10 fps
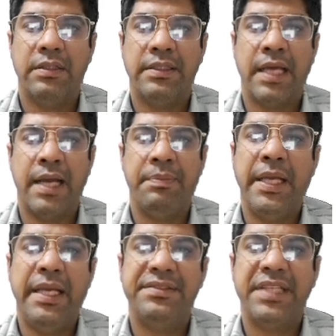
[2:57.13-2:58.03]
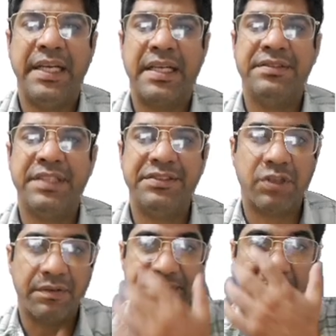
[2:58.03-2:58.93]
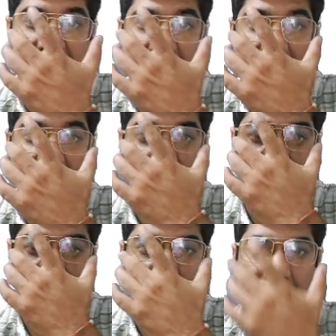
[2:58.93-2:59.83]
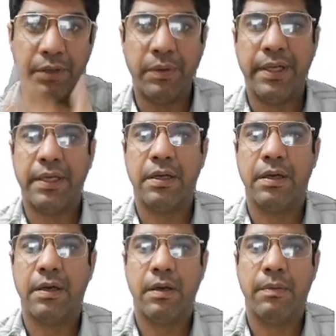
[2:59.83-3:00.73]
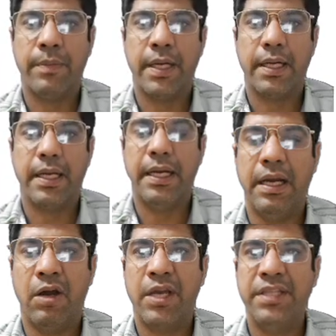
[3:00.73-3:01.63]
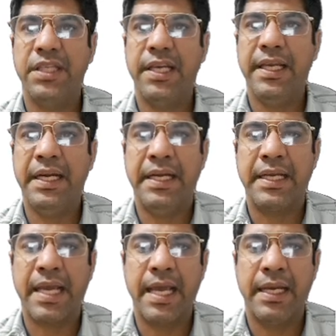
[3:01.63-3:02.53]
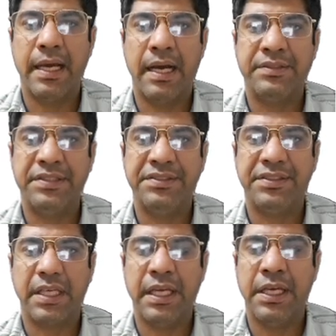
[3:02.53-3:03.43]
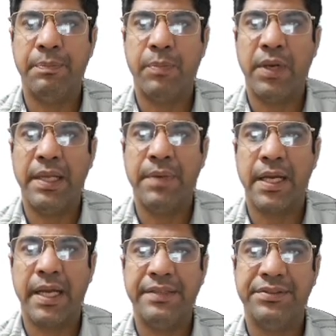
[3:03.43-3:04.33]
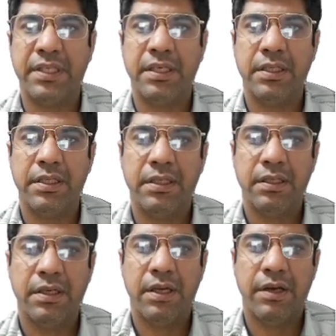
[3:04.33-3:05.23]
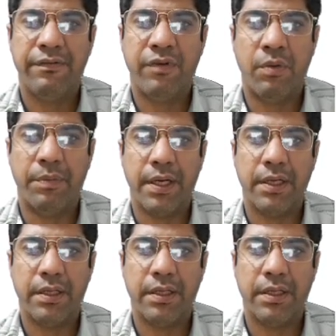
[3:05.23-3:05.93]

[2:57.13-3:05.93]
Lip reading: That means it consists of single antibody unit, but occasionally it can exist in a polymerized form.